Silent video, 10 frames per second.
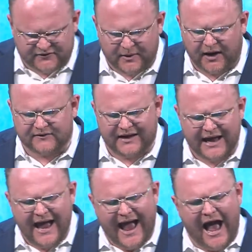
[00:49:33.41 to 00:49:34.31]
because
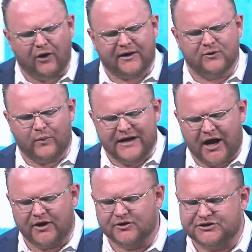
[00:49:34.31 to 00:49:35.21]
how can we
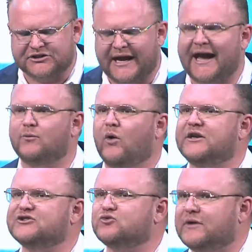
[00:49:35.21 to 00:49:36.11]
understand what
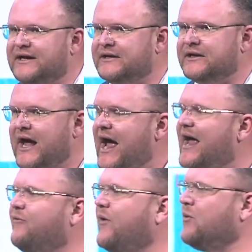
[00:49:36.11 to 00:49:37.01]
is written
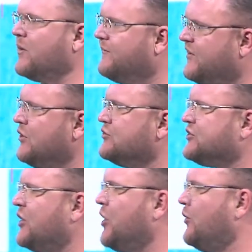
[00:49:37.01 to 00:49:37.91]
if we refuse
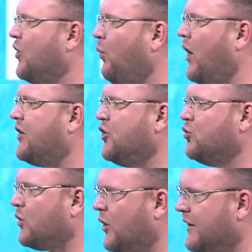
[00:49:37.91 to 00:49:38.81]
to know the one who
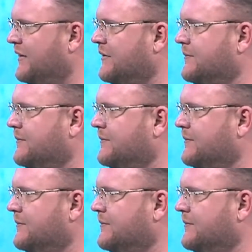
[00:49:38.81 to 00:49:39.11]
wrote it?